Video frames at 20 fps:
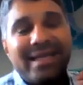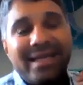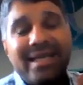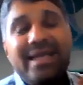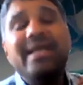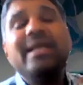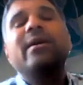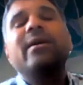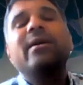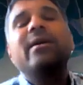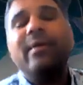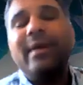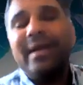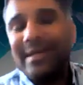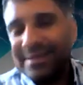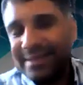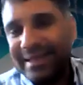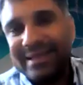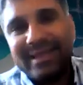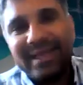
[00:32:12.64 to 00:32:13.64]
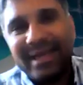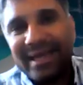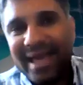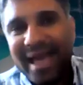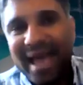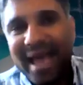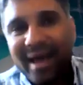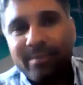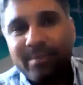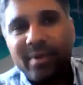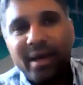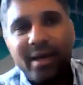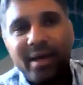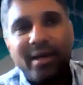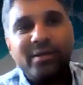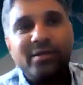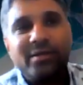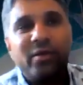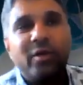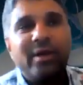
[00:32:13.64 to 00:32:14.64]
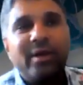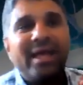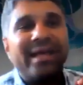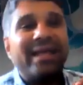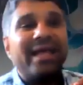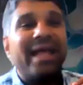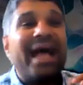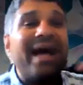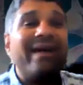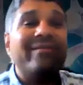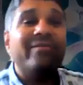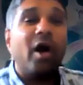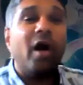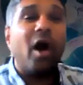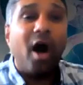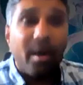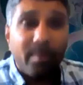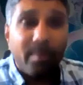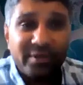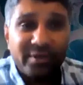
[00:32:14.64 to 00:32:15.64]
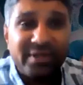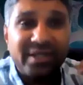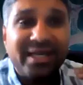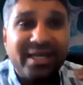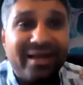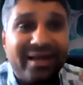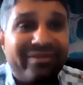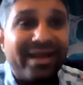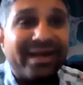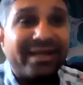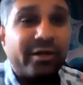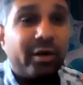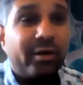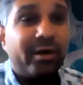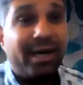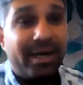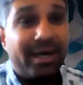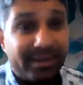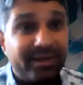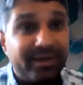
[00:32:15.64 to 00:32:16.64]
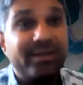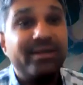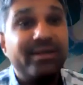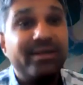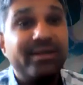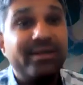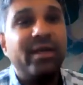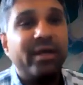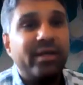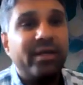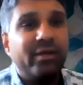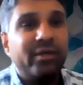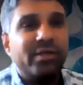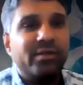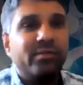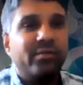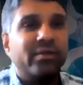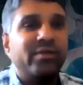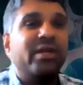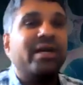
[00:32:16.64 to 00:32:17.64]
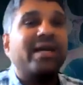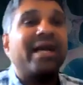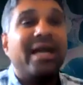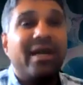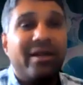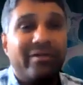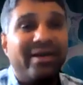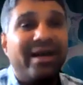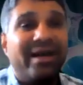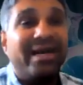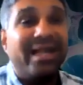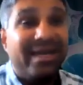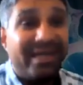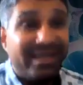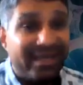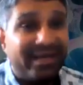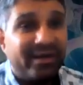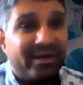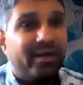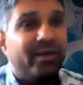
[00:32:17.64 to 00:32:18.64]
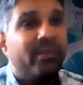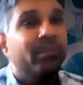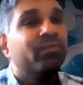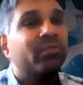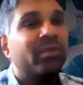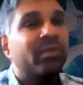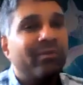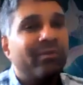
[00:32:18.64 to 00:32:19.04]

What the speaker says: increasing the GABA is going to have the opposite effect on other circuits, which are kind of unintended,